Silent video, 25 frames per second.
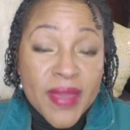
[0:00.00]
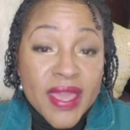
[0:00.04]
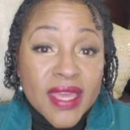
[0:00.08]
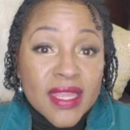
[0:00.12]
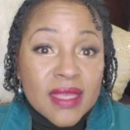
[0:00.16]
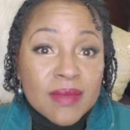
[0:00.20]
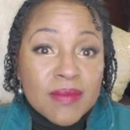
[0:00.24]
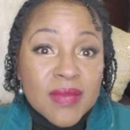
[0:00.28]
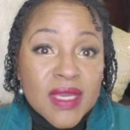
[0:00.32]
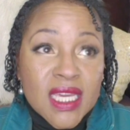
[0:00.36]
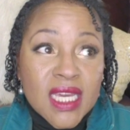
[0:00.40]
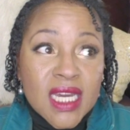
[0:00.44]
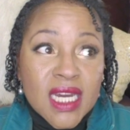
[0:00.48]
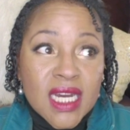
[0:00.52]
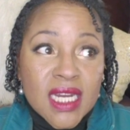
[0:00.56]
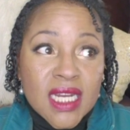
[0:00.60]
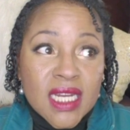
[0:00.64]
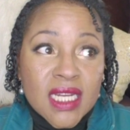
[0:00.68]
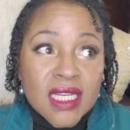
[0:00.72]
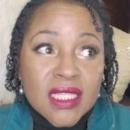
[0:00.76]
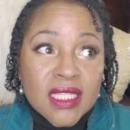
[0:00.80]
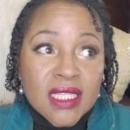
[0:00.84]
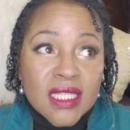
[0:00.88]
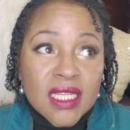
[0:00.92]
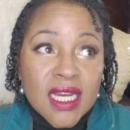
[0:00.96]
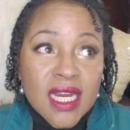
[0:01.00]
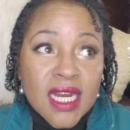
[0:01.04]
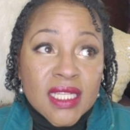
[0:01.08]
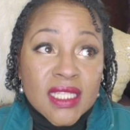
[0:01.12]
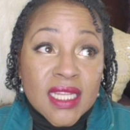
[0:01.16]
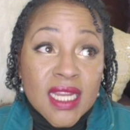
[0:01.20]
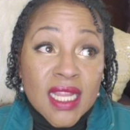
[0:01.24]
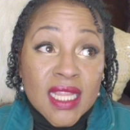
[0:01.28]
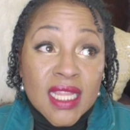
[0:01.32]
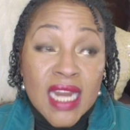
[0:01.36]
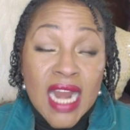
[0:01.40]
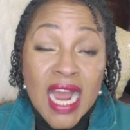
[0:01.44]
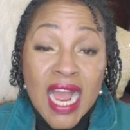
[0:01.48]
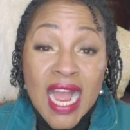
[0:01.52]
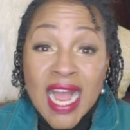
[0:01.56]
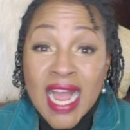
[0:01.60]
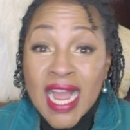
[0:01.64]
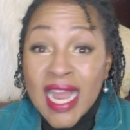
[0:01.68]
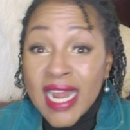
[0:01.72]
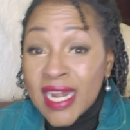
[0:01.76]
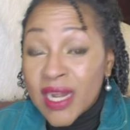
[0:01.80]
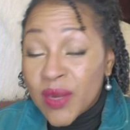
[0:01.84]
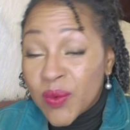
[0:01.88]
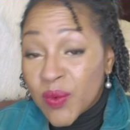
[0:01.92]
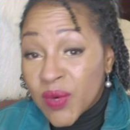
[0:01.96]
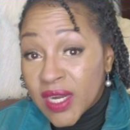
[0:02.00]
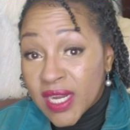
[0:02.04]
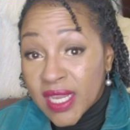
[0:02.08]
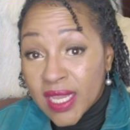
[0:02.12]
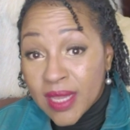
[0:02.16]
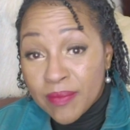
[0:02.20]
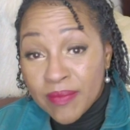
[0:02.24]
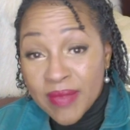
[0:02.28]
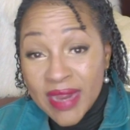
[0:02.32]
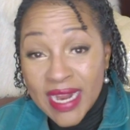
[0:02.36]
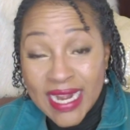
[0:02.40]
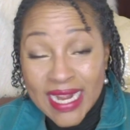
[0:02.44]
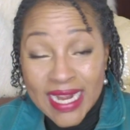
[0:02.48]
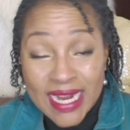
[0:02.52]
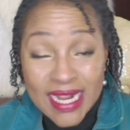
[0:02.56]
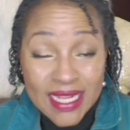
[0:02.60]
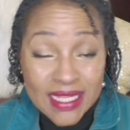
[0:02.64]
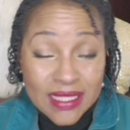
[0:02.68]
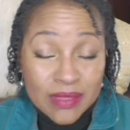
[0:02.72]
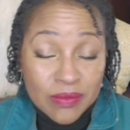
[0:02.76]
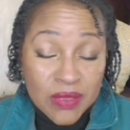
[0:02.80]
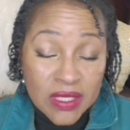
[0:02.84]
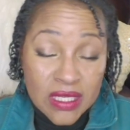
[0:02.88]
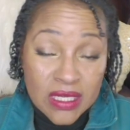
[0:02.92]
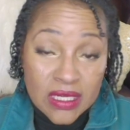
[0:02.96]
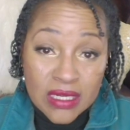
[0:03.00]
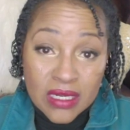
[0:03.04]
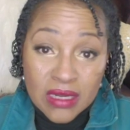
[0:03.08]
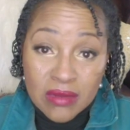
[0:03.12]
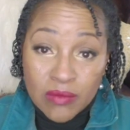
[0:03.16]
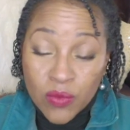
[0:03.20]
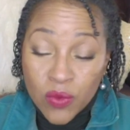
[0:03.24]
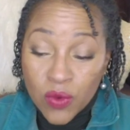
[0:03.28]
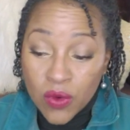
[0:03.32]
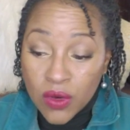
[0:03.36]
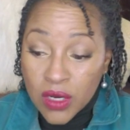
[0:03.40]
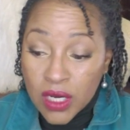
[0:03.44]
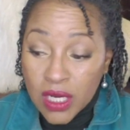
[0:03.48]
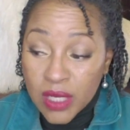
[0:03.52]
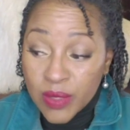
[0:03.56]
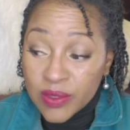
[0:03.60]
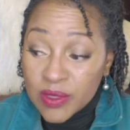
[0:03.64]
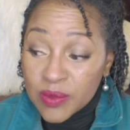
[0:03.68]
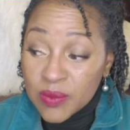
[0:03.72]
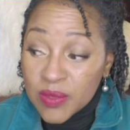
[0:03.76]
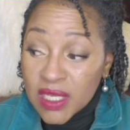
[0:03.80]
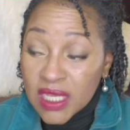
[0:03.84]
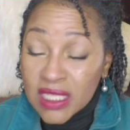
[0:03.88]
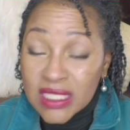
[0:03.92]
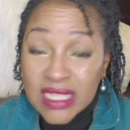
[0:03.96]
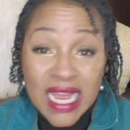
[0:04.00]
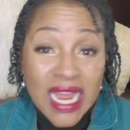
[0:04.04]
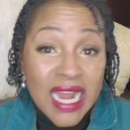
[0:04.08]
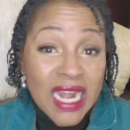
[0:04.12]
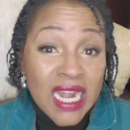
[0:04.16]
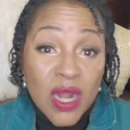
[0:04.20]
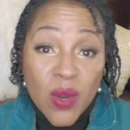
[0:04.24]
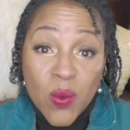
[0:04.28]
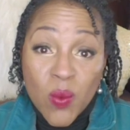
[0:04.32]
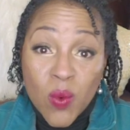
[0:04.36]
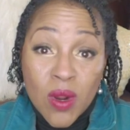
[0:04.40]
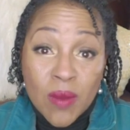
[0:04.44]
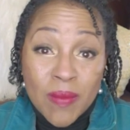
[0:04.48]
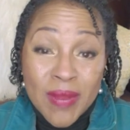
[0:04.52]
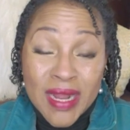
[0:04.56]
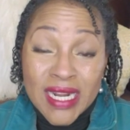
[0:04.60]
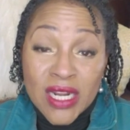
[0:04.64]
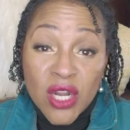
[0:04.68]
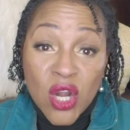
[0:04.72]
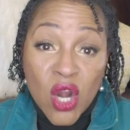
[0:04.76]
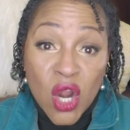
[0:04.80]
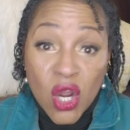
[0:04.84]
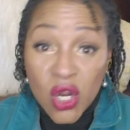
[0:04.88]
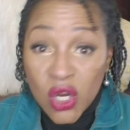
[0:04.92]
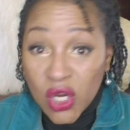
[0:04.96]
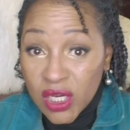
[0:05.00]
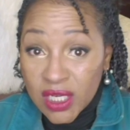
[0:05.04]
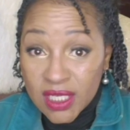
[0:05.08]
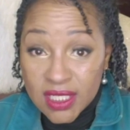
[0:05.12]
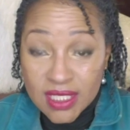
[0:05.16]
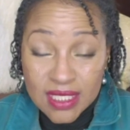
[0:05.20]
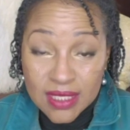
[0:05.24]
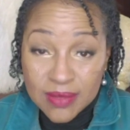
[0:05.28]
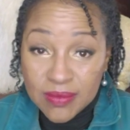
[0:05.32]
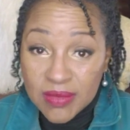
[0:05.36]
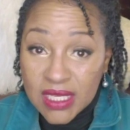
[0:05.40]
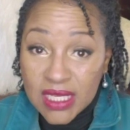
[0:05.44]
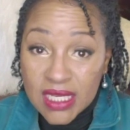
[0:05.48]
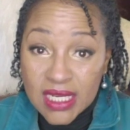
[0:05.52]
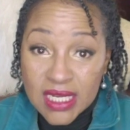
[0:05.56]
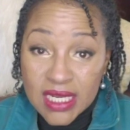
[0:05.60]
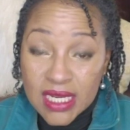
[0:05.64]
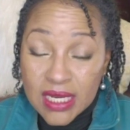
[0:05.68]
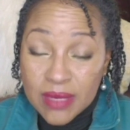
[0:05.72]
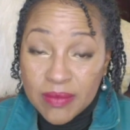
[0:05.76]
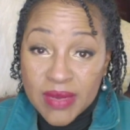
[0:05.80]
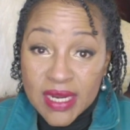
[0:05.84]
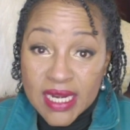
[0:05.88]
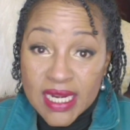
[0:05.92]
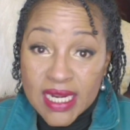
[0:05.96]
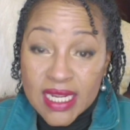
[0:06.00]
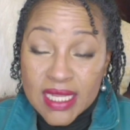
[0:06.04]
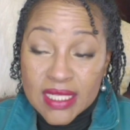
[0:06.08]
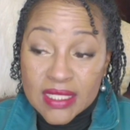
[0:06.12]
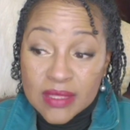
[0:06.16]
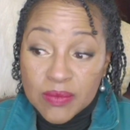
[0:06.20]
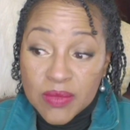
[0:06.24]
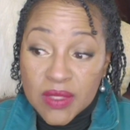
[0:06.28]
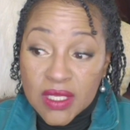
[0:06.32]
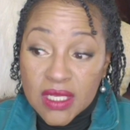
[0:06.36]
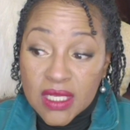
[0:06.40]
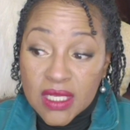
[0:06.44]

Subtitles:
mainly because it's not that I didn't want to get my ass beat anymore. It was because I didn't want my daughter to see me getting my ass